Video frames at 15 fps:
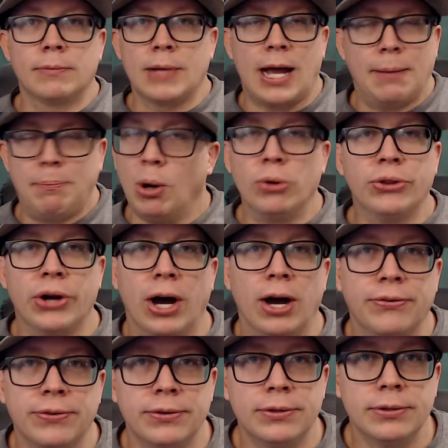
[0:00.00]
I pulled
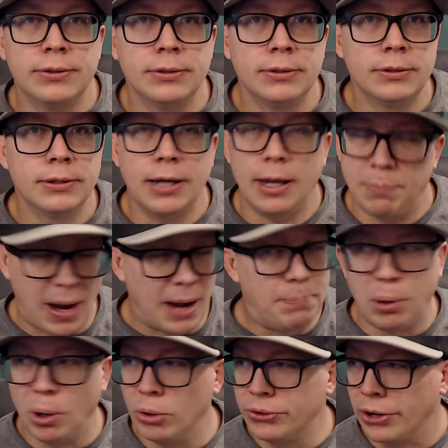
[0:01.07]

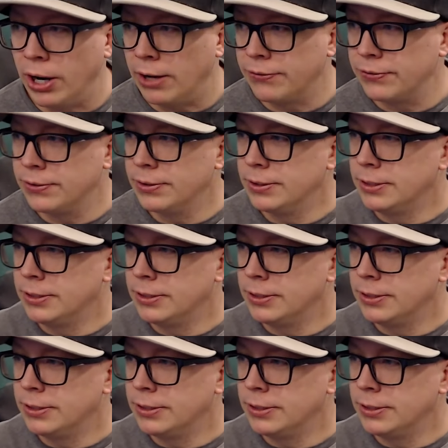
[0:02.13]
it off.